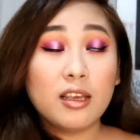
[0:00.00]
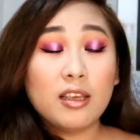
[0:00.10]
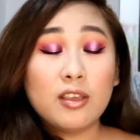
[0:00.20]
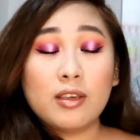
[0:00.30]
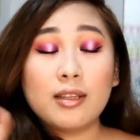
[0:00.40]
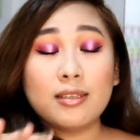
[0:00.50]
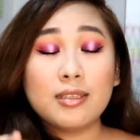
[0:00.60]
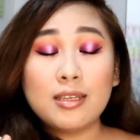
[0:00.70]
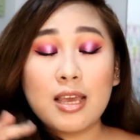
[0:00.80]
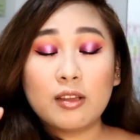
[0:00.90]
you can
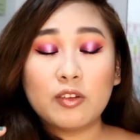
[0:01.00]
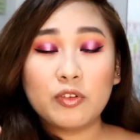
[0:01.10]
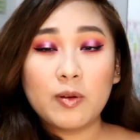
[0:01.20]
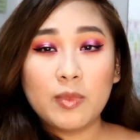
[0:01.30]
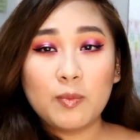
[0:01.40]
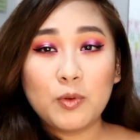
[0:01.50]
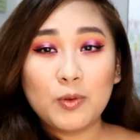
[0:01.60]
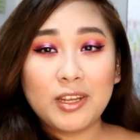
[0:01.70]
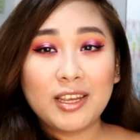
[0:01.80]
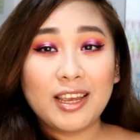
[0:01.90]
see it from the
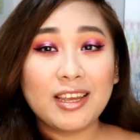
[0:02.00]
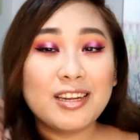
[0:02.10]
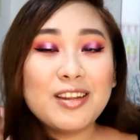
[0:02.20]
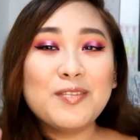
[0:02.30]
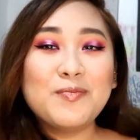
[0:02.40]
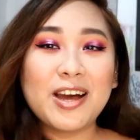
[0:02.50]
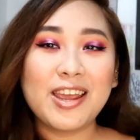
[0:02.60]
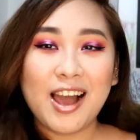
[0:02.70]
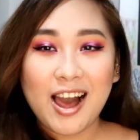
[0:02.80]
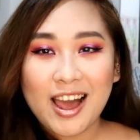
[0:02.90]
beauty in
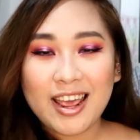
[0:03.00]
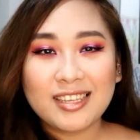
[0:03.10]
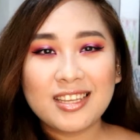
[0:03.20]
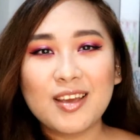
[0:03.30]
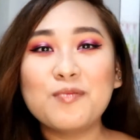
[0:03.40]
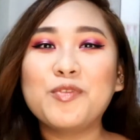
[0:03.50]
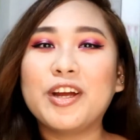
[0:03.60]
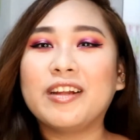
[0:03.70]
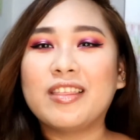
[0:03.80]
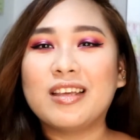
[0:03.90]
my eyes. I am
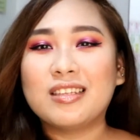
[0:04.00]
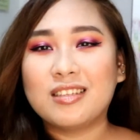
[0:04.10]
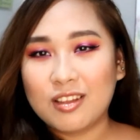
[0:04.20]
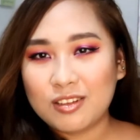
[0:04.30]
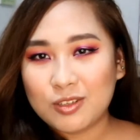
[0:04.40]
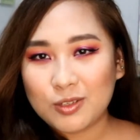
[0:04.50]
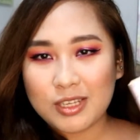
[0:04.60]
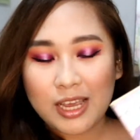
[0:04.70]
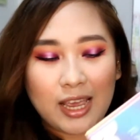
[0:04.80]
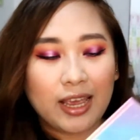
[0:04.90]
wearing this
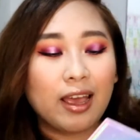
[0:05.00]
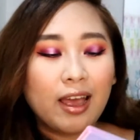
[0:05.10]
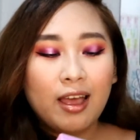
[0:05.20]
today.